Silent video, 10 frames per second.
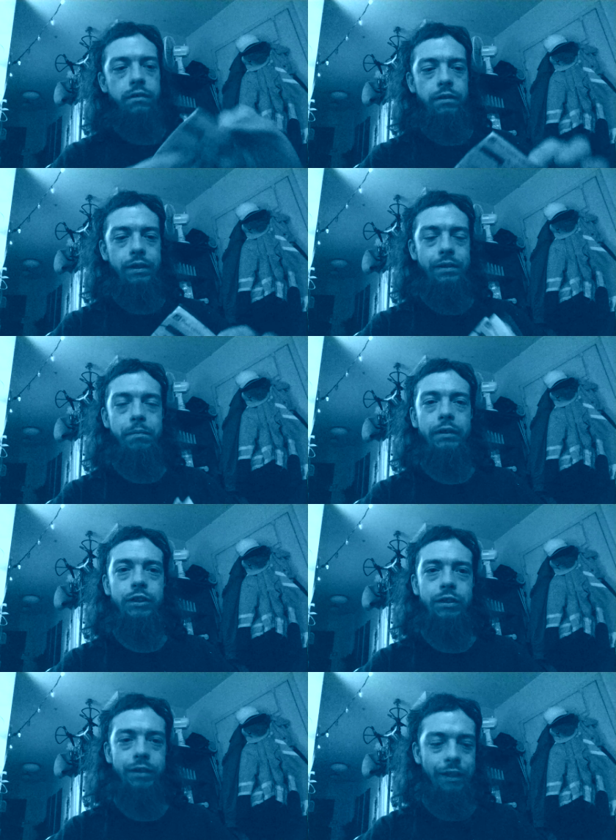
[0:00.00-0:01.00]
It's
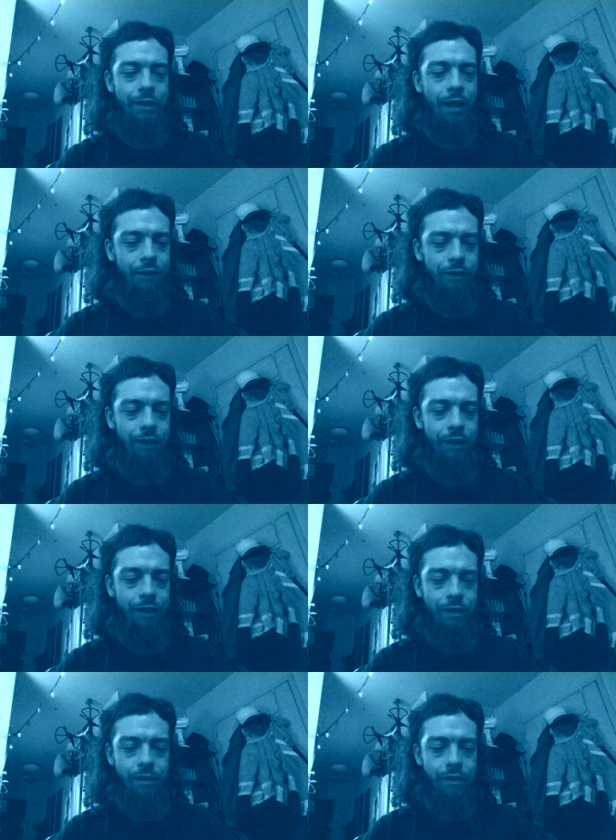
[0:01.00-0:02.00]
much, it's actually
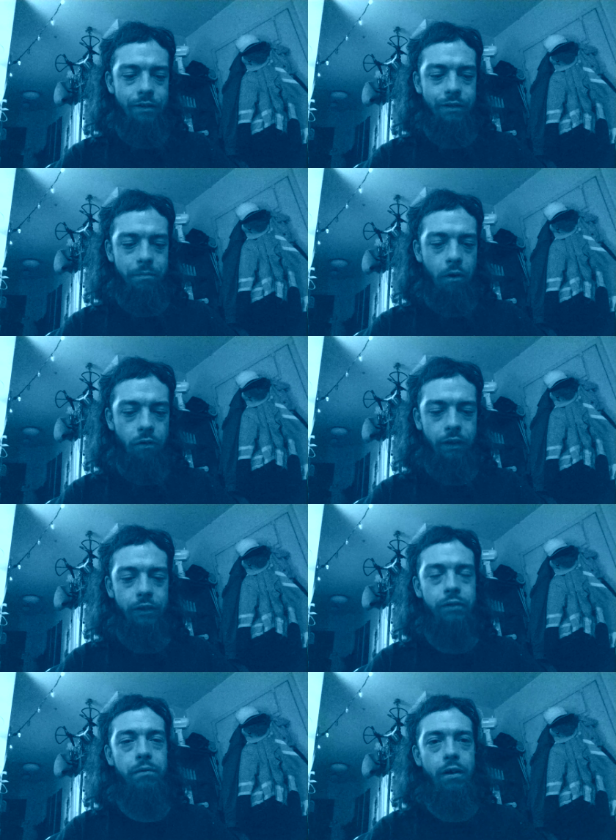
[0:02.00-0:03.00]
smaller than
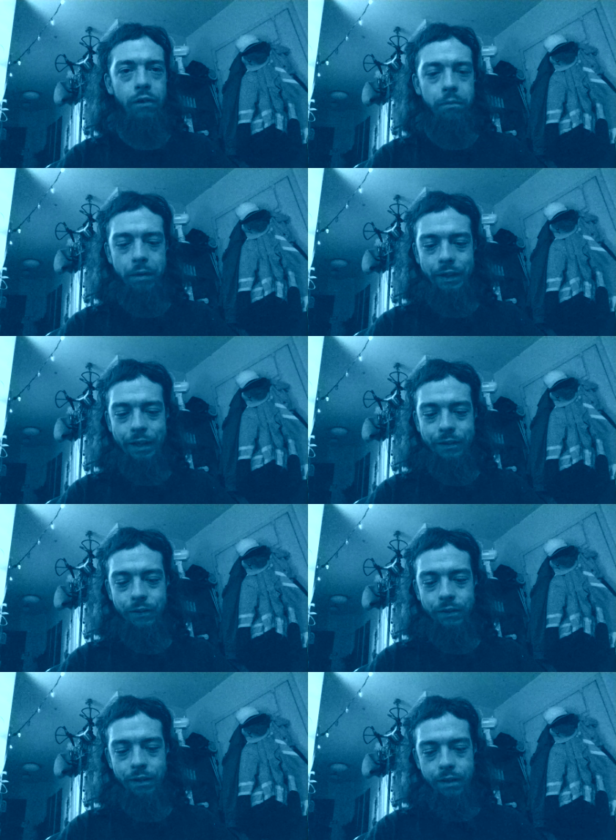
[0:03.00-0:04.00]
Toronto, but
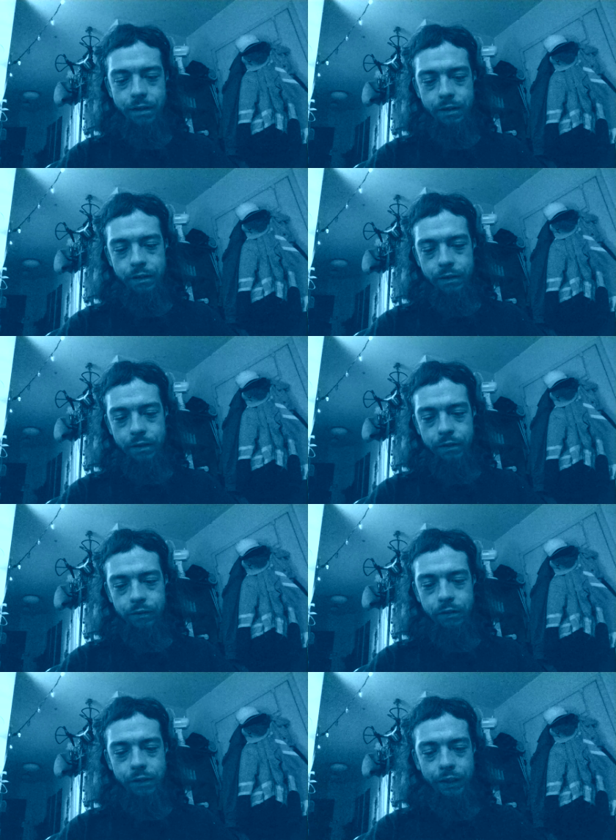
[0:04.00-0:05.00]
has,
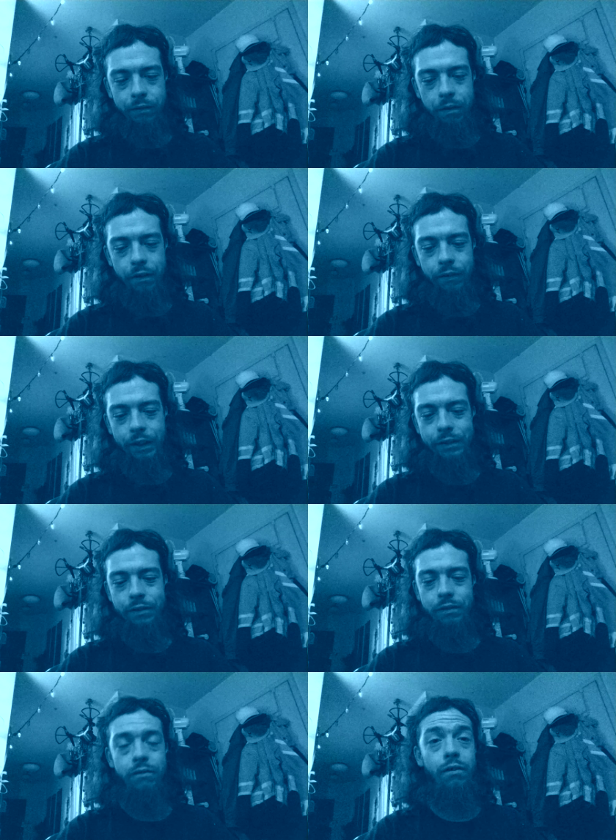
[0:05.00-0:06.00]
just like Toronto, it
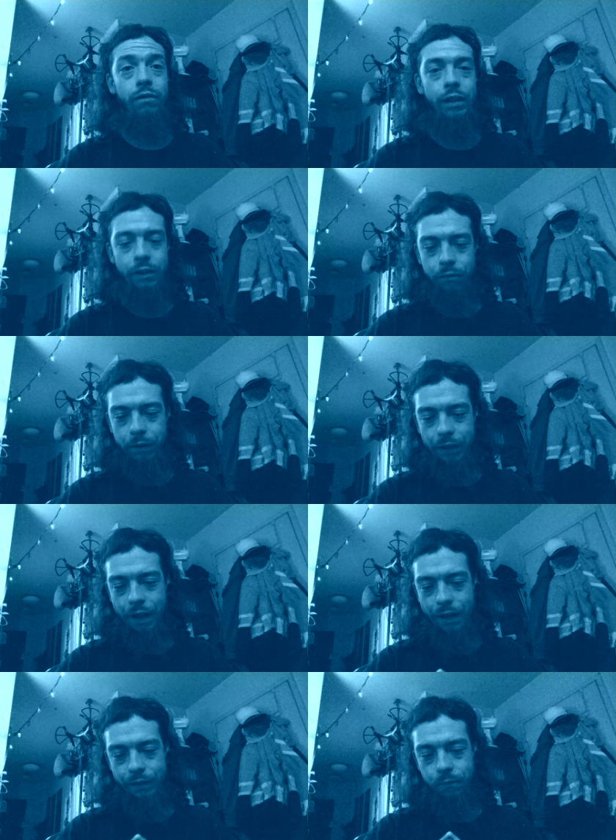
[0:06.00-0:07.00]
is only three
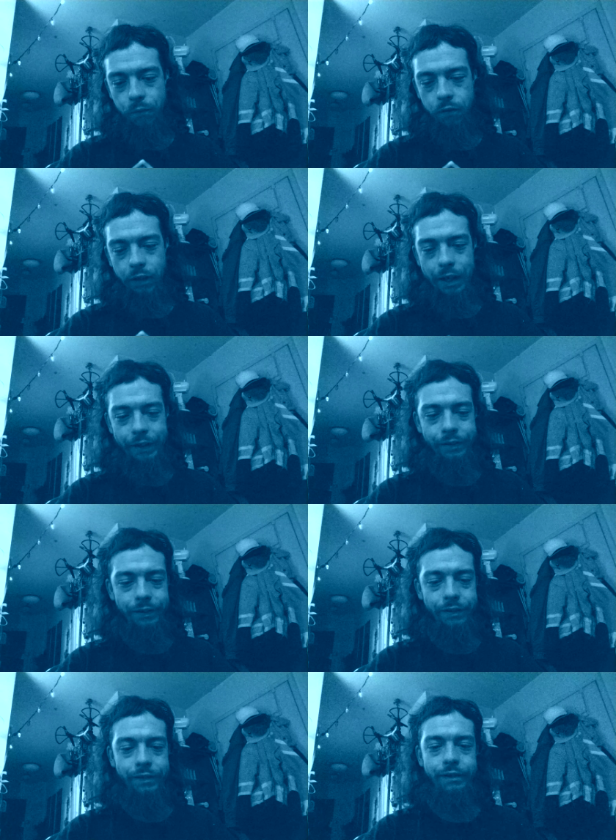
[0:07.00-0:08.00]
line, four
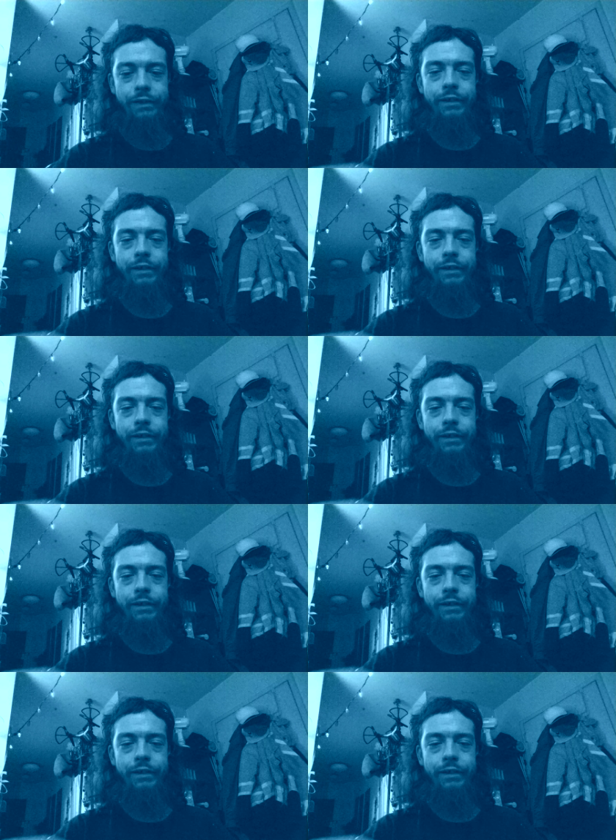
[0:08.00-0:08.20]
lines.